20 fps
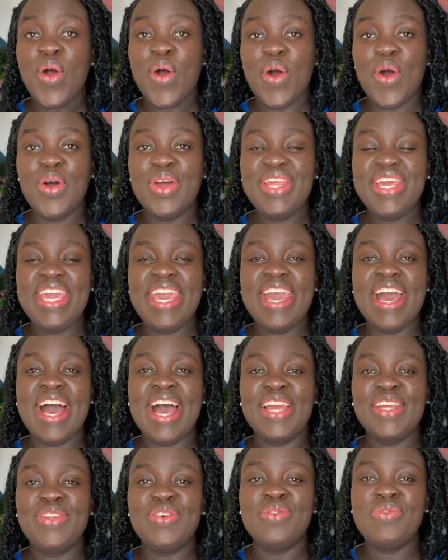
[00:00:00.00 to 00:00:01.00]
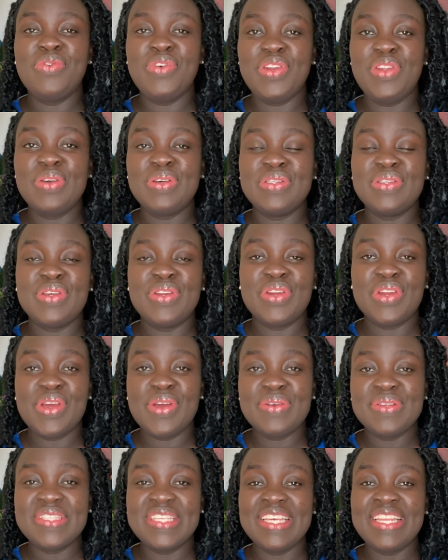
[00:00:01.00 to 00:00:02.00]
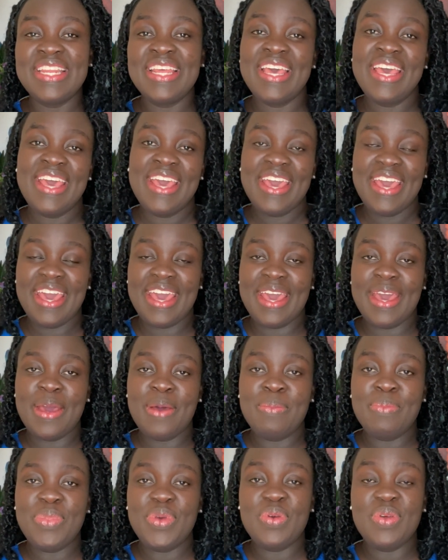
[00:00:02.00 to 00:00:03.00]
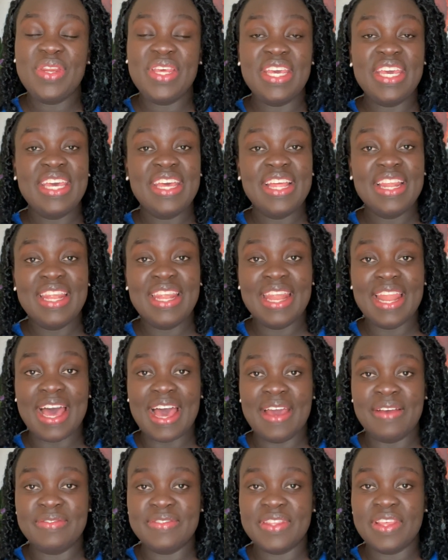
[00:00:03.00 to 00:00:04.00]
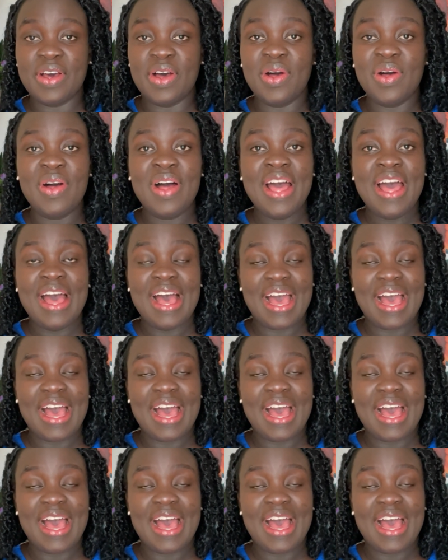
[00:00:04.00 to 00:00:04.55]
On here, I do videos on nursing, hair and beauty, lifestyle.